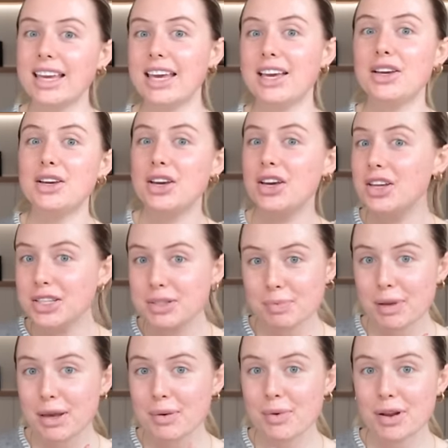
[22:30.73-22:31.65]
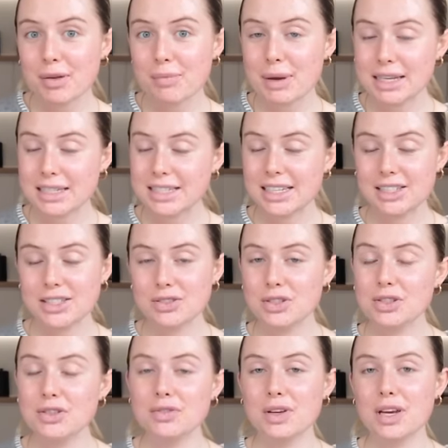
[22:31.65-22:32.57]
It could be one of the best things you
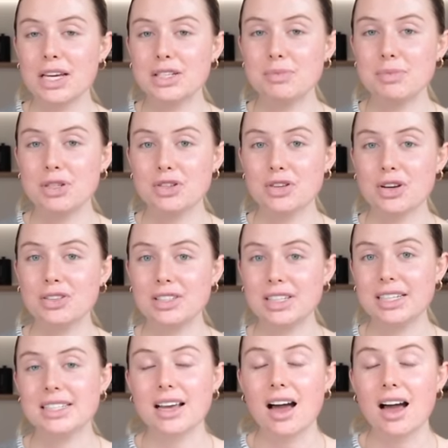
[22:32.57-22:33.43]
do for your endometriosis.